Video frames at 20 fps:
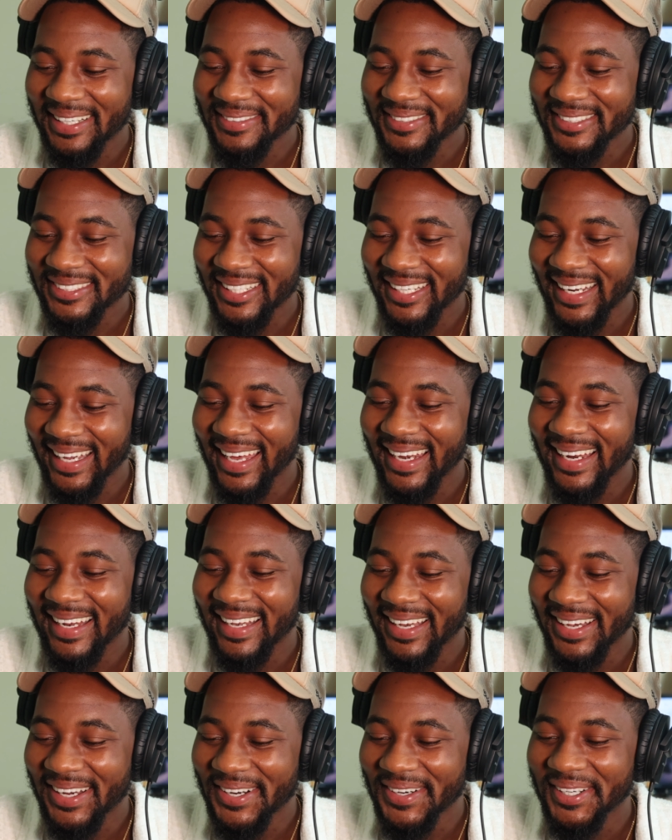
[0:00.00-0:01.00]
Shorty got a
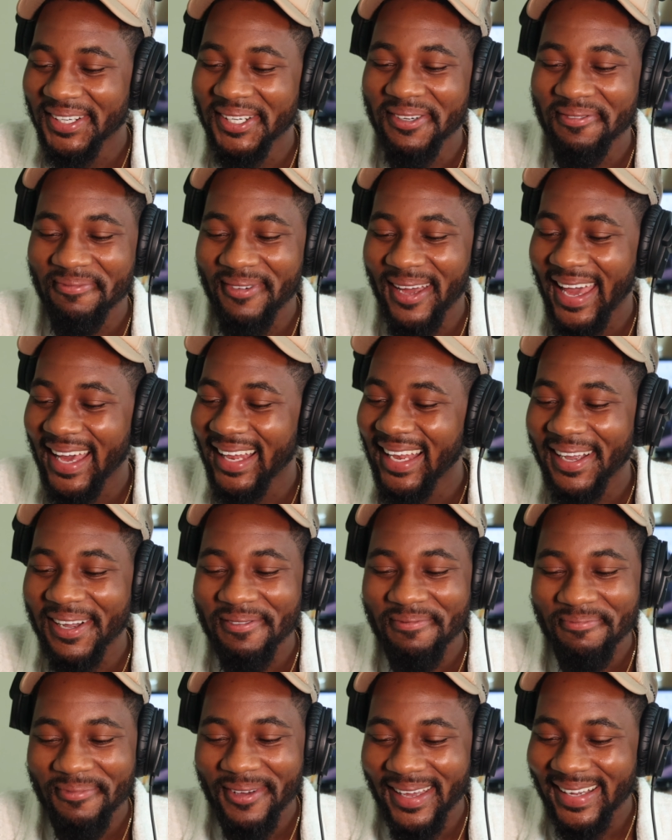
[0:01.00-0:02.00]
load in the back like a
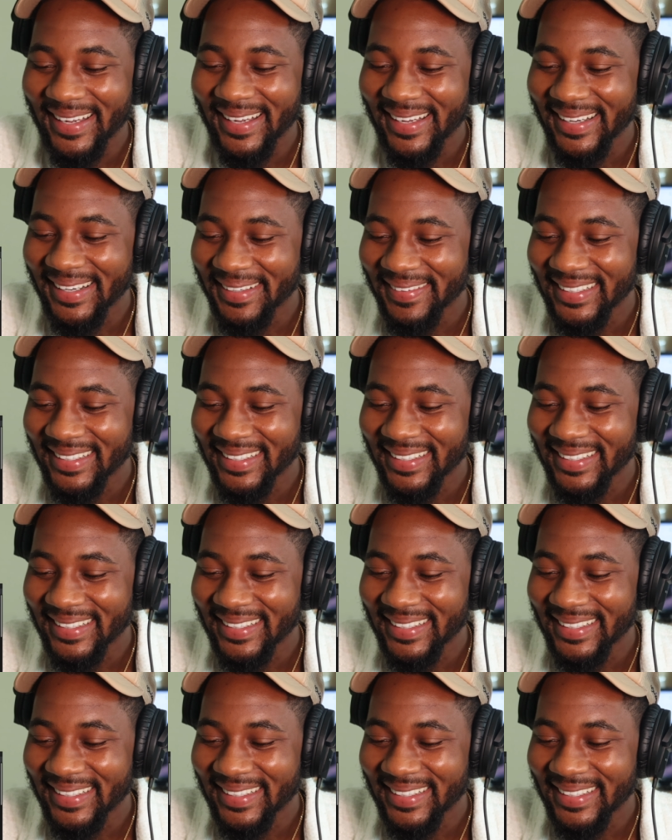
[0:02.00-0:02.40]
pickup.